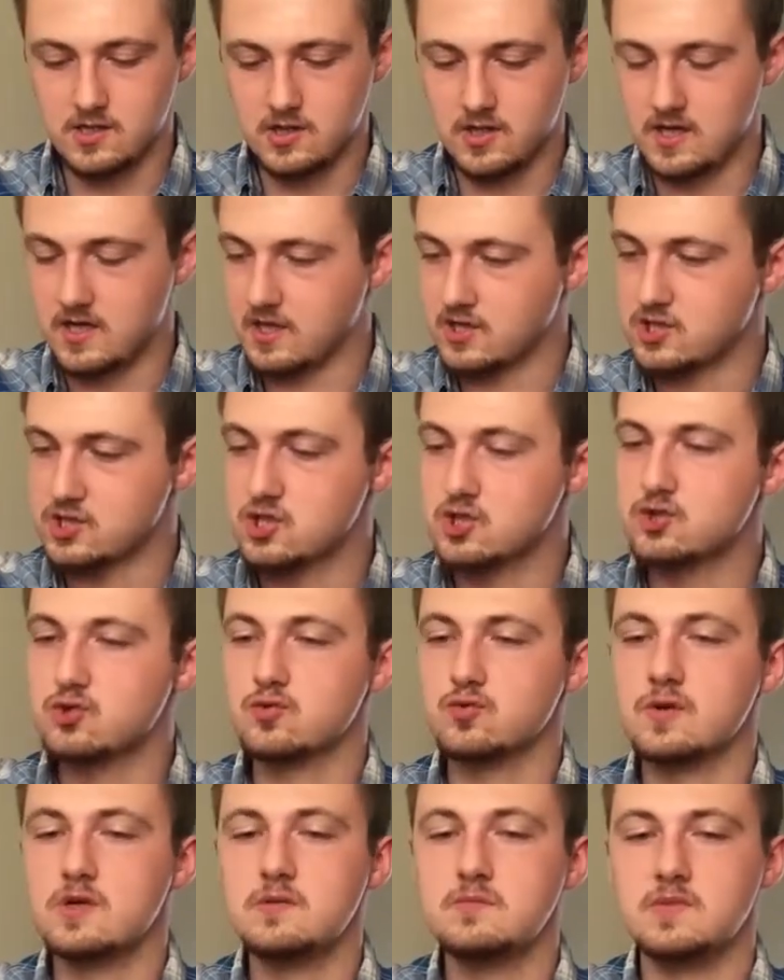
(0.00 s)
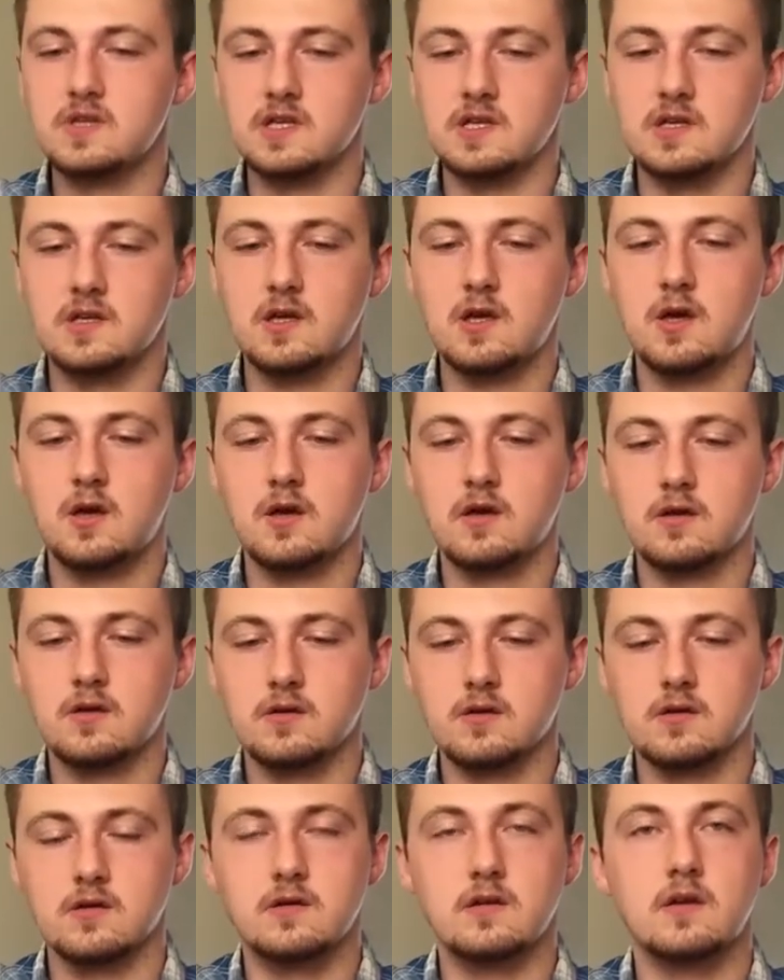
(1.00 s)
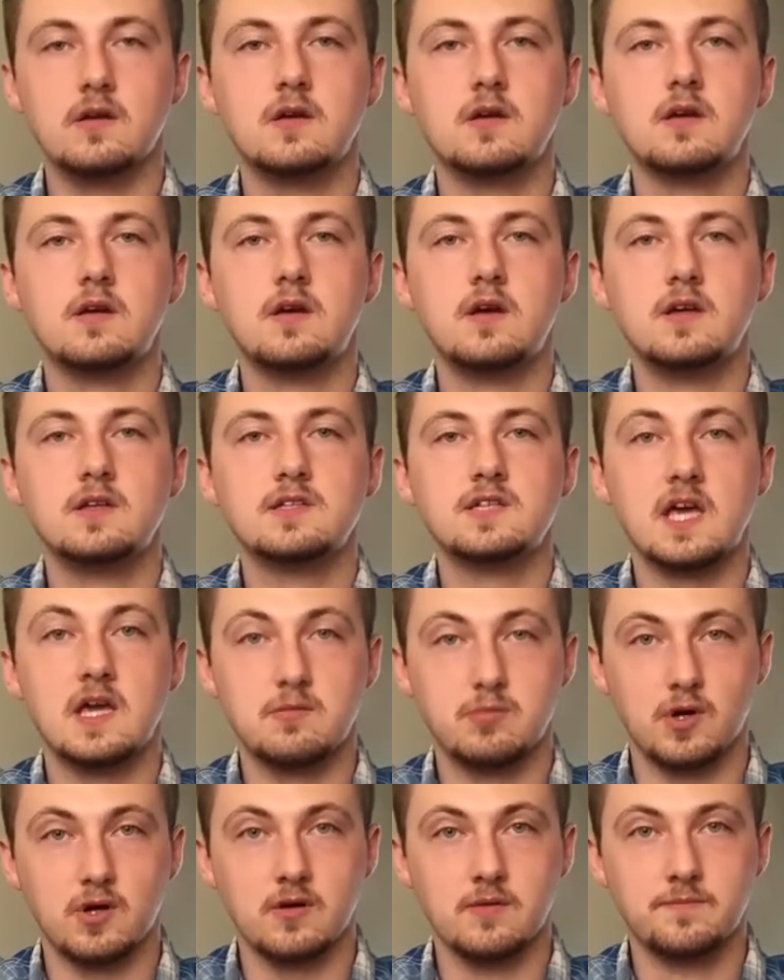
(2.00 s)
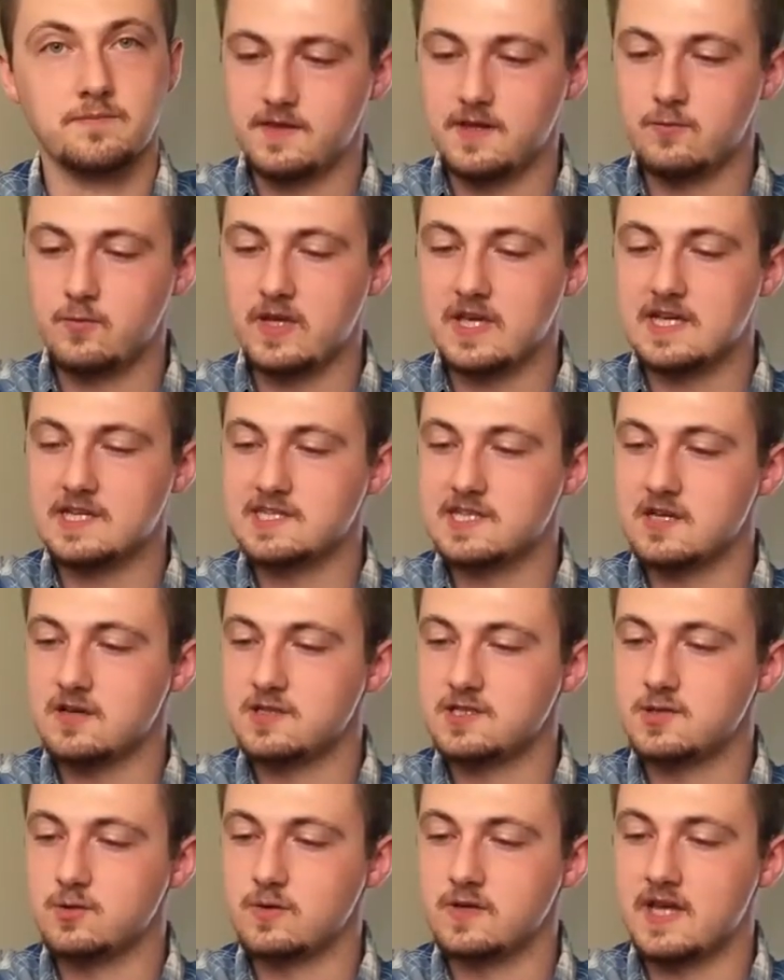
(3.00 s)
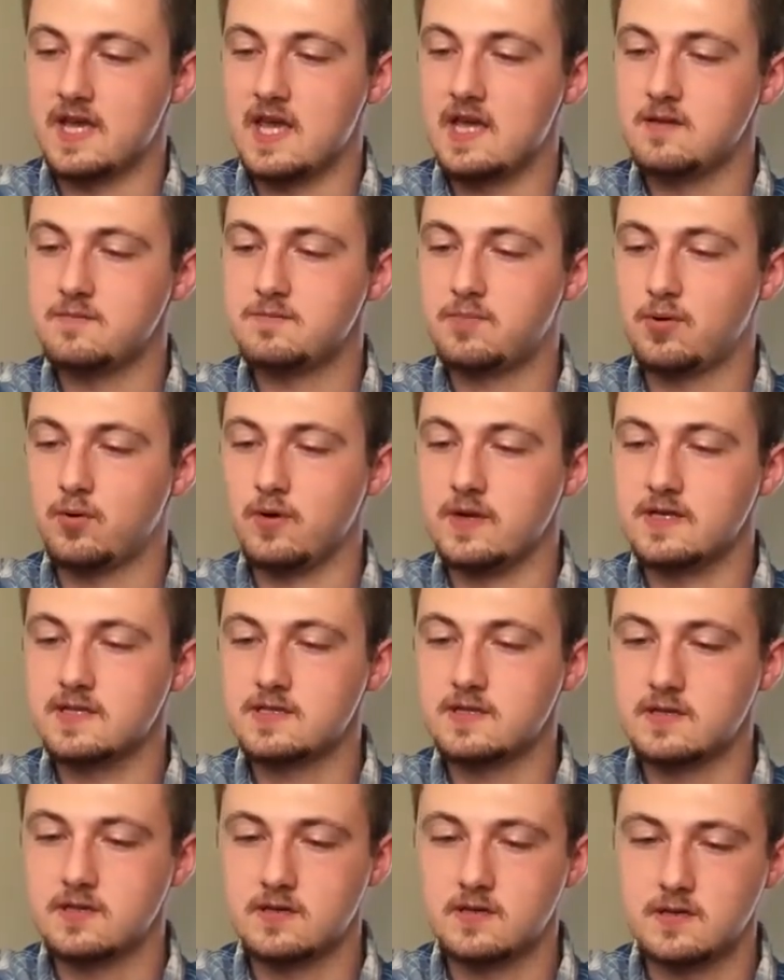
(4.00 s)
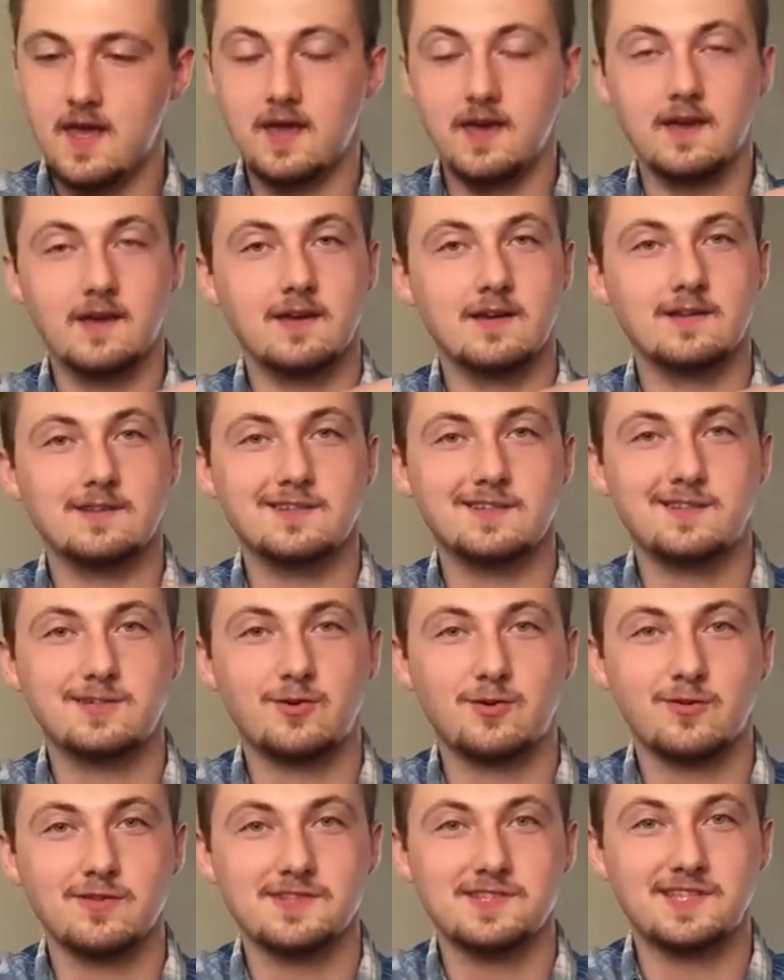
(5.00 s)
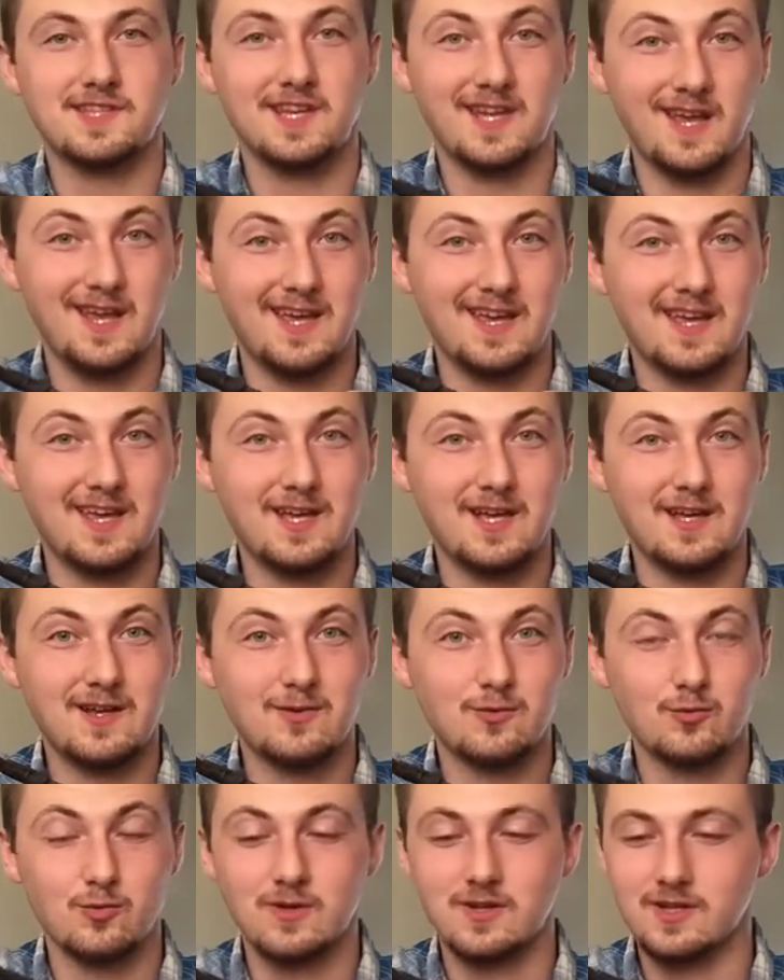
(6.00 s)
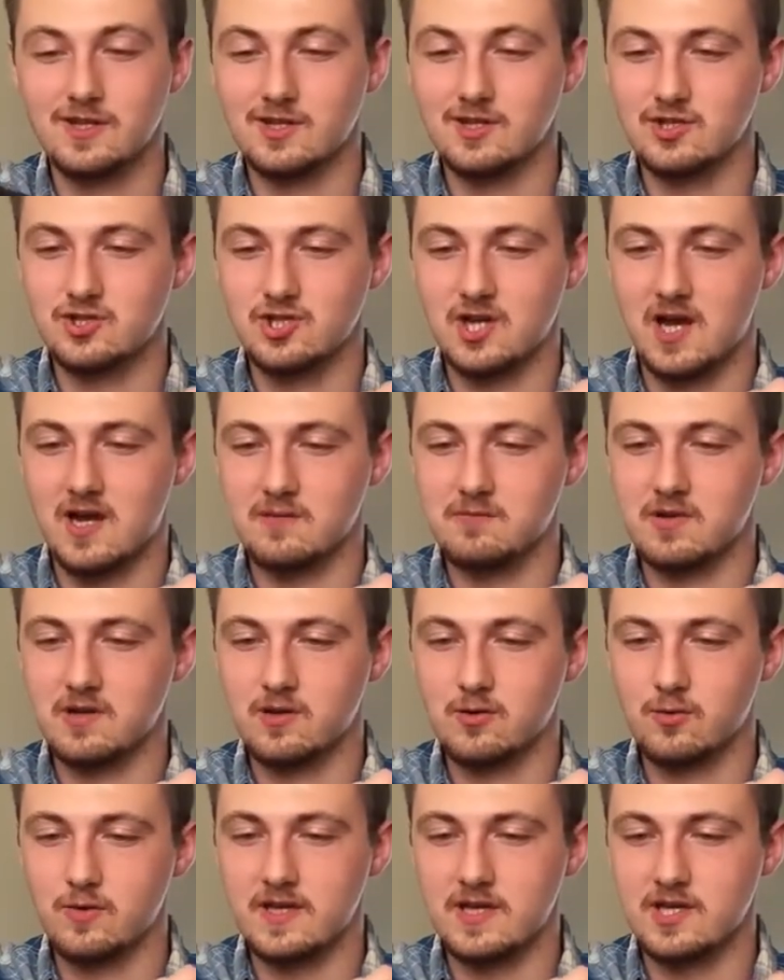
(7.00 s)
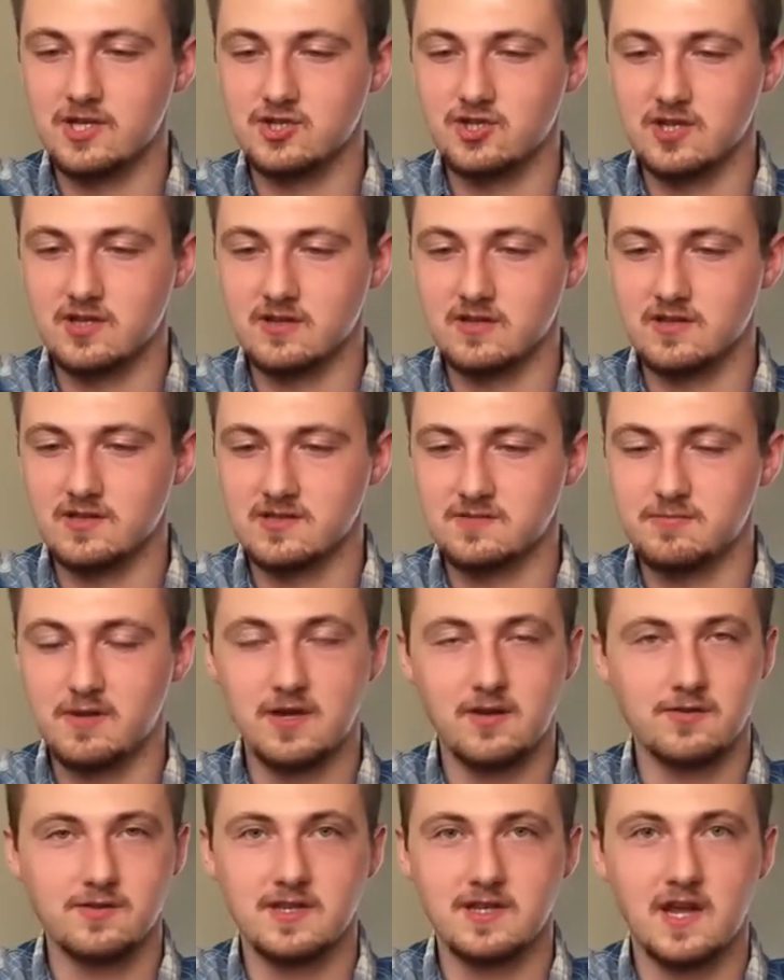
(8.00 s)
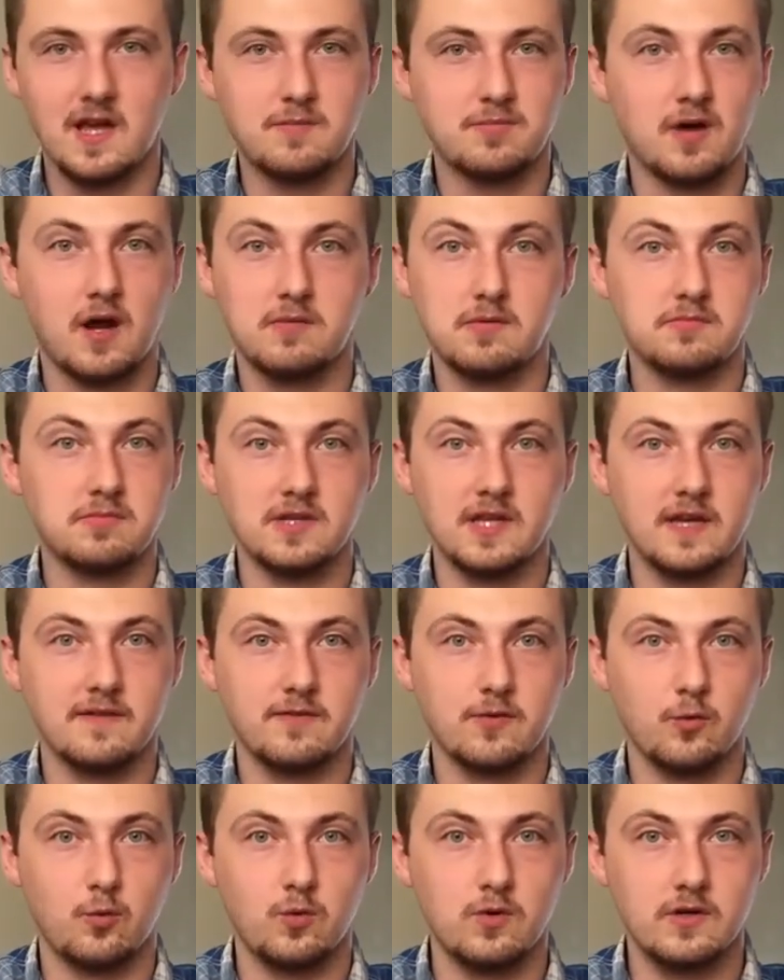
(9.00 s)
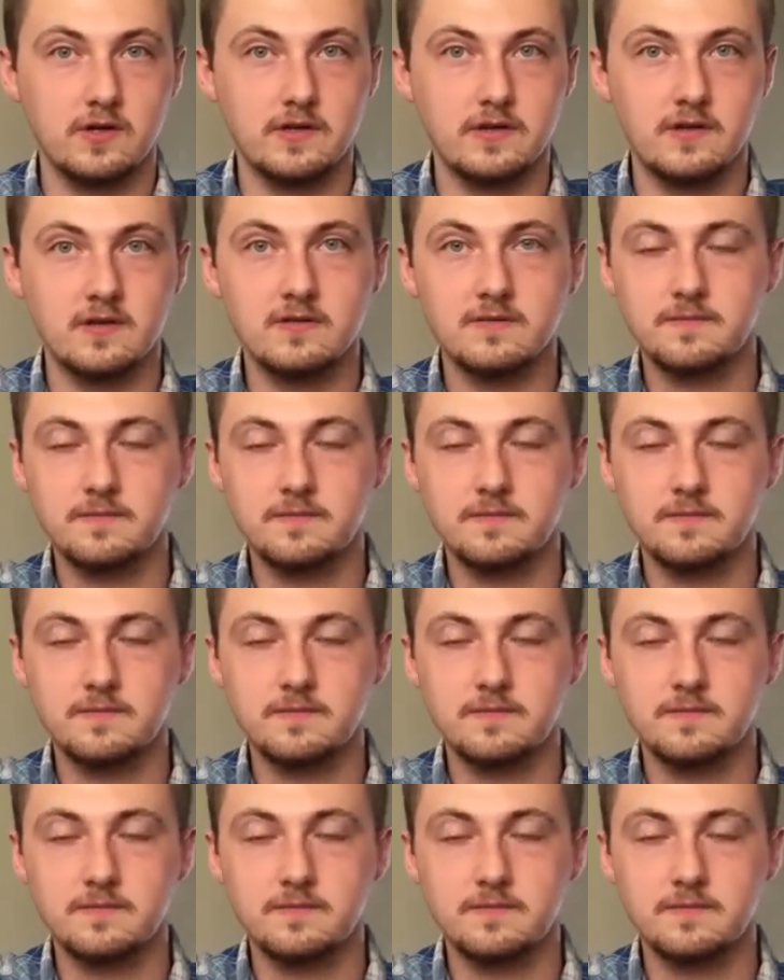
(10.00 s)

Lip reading: an extremely good taper. Then we get down to an 8-point, and Torrance did a really good job rehitching this, better than I probably ever would.